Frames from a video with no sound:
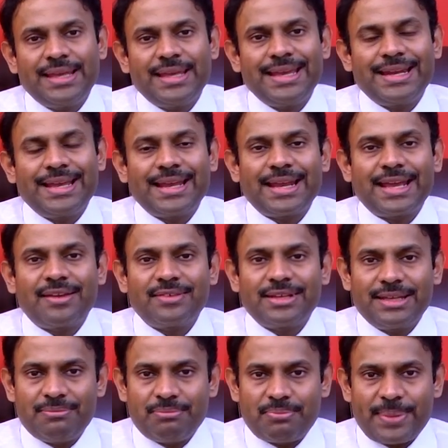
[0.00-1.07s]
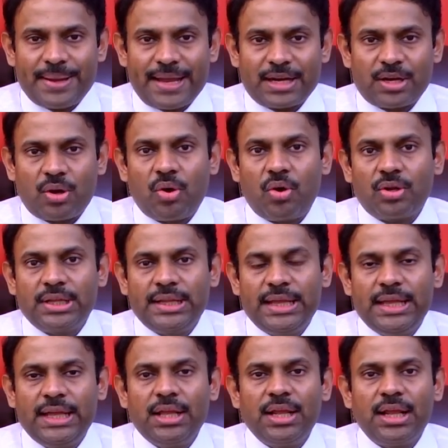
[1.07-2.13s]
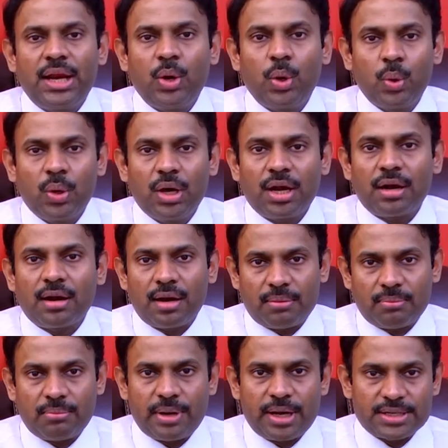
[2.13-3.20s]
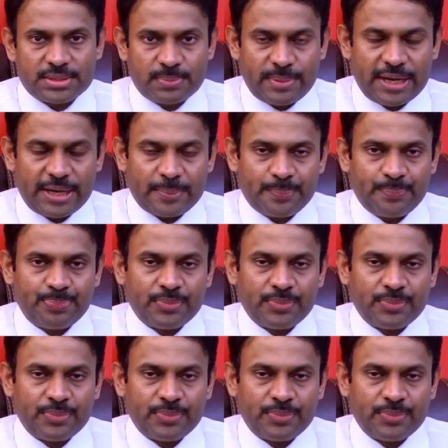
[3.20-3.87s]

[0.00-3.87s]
it can have an impact on the lower lumbar spine.